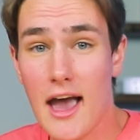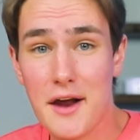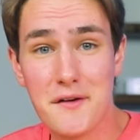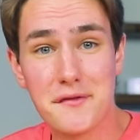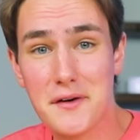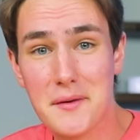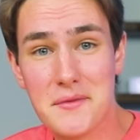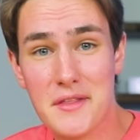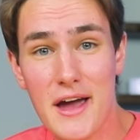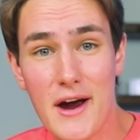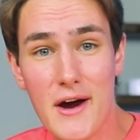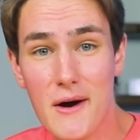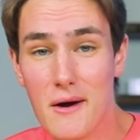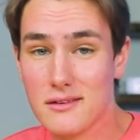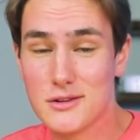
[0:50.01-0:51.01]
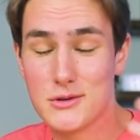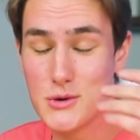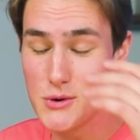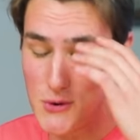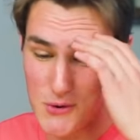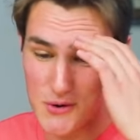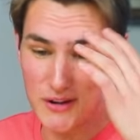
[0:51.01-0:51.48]
And from there,
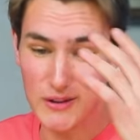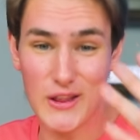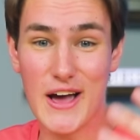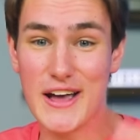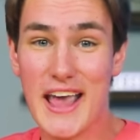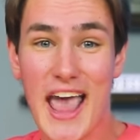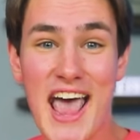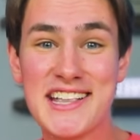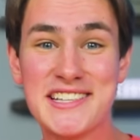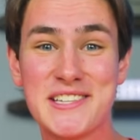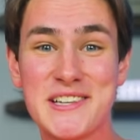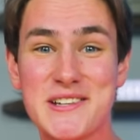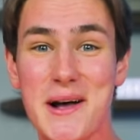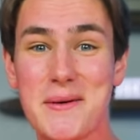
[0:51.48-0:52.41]
dude, like N C